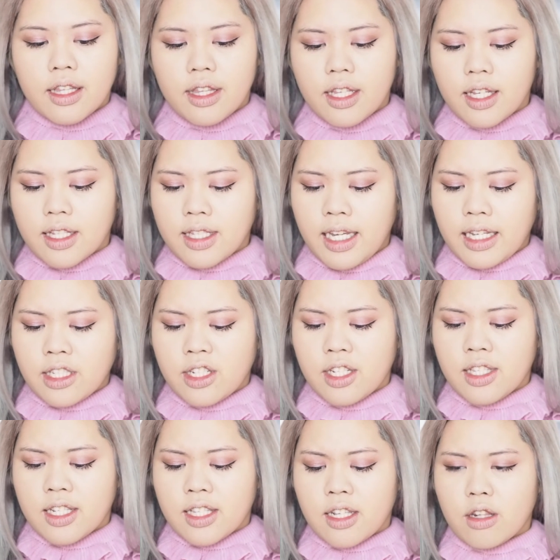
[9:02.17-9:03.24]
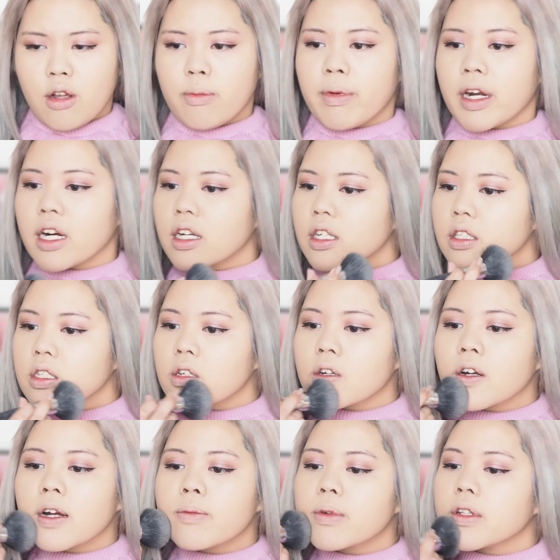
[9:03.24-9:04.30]
the texture's just a lot better, so
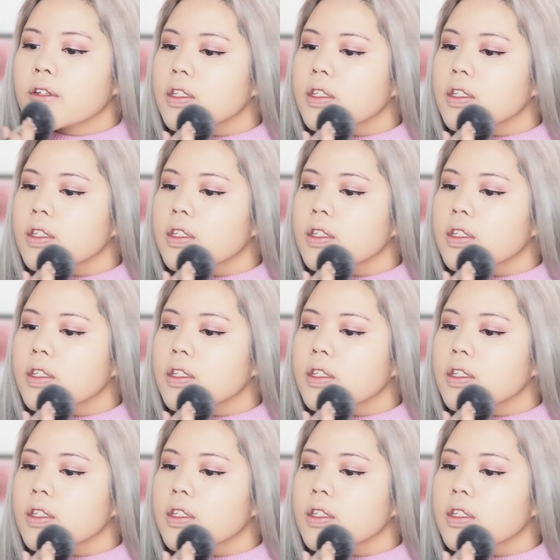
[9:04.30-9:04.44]
I've been